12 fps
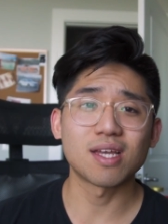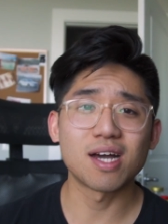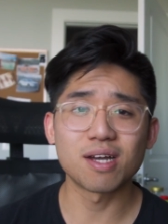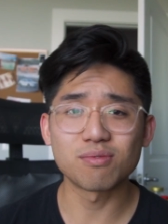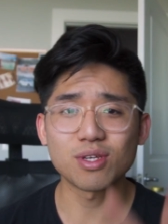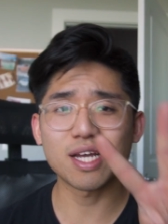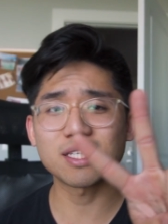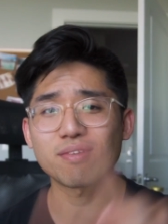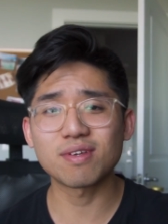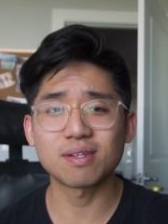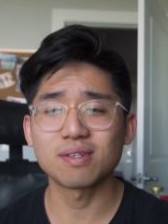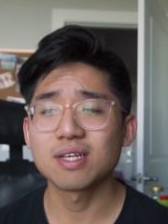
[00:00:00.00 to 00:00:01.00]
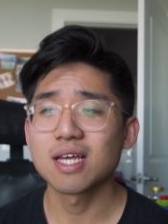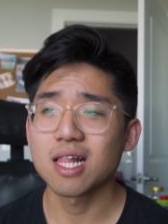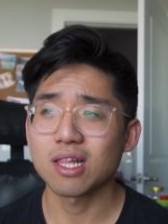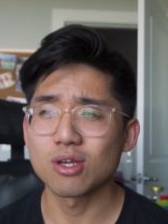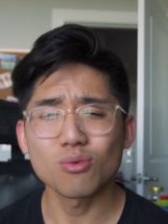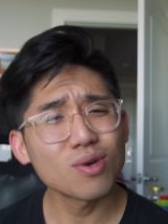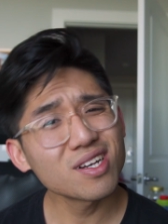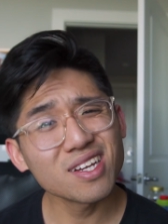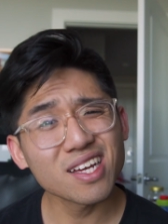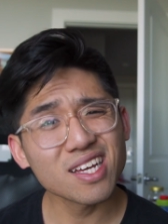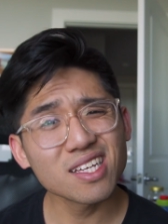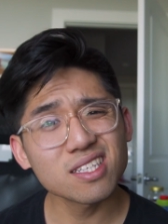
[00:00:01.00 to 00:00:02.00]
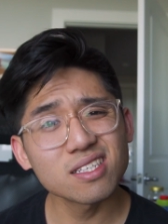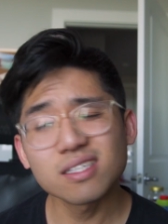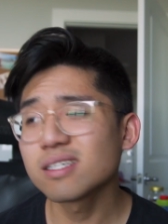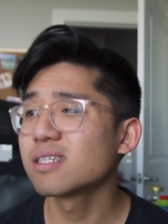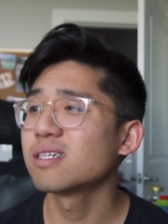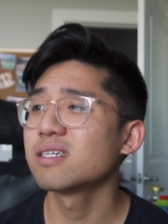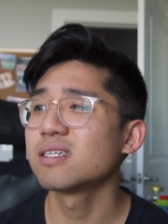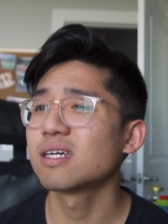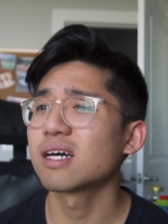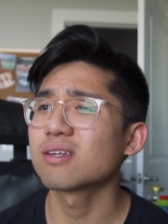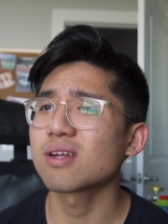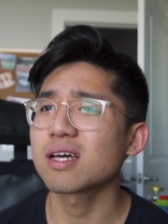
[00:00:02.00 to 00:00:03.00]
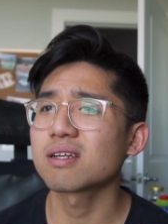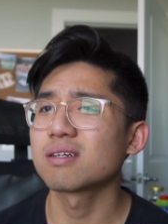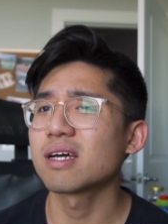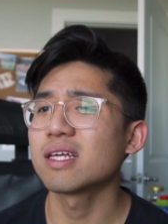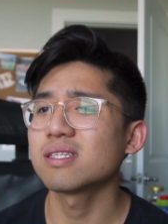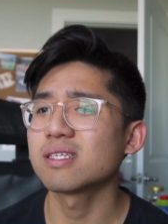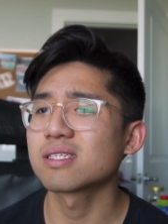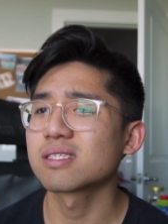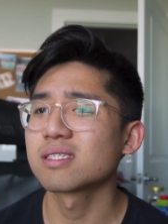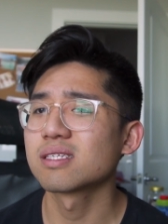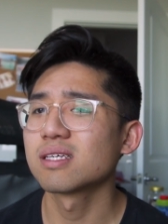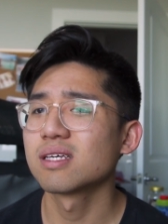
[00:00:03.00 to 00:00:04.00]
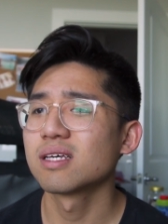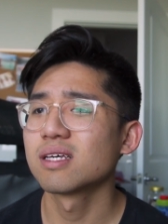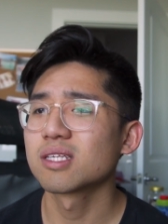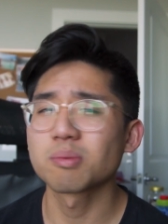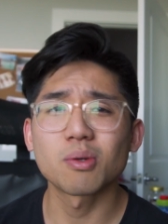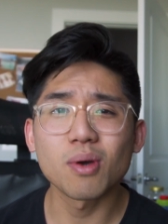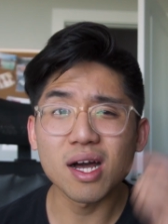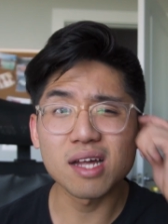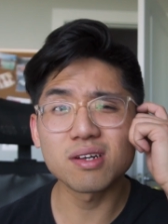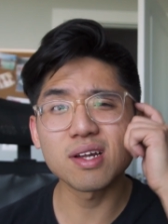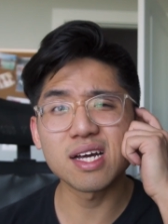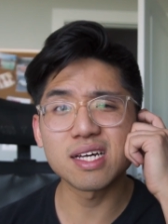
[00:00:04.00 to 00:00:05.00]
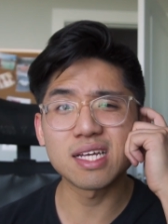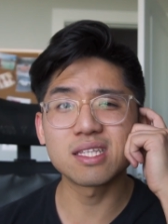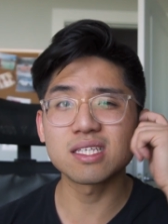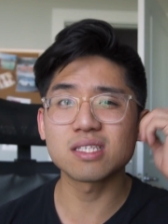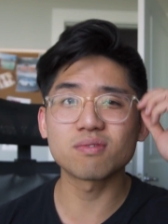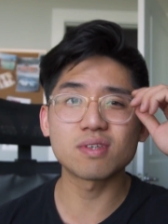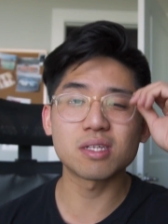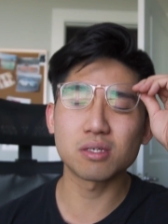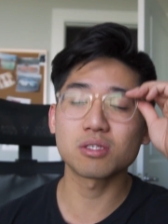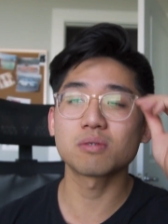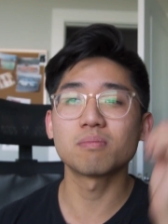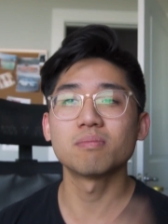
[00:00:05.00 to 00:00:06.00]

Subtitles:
If you guys have a good one, I guess. I don't know how to end this. It's been a while, I don't know how to end these videos.